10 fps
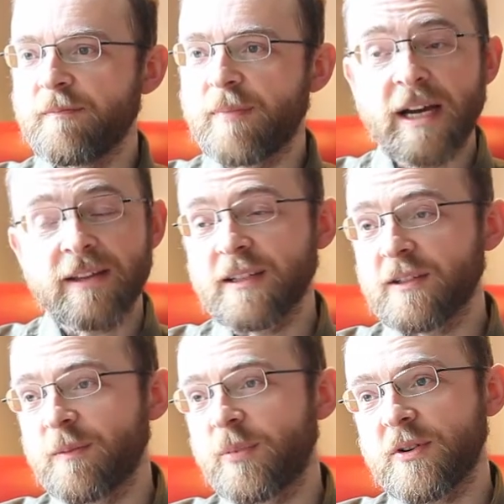By the end of
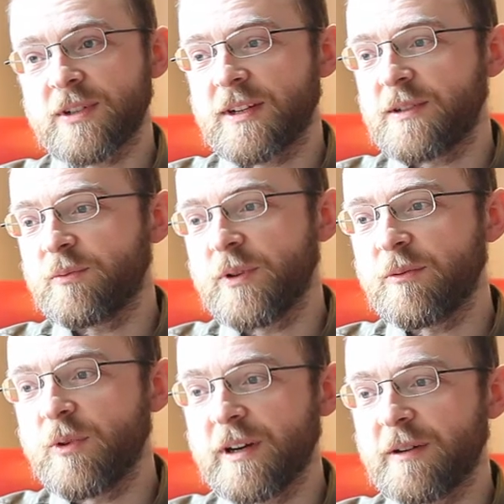the process,
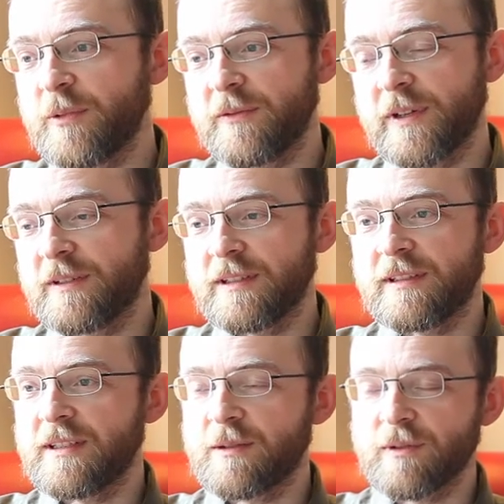we felt that
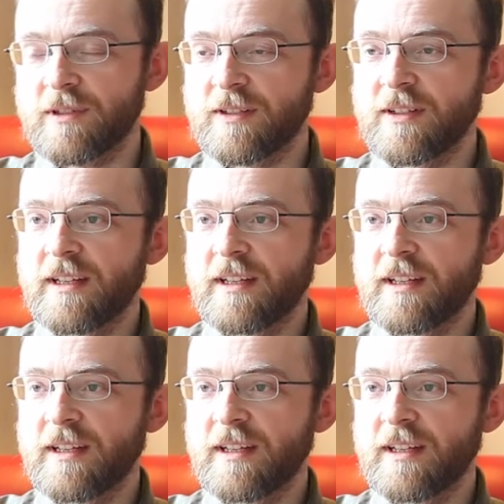this was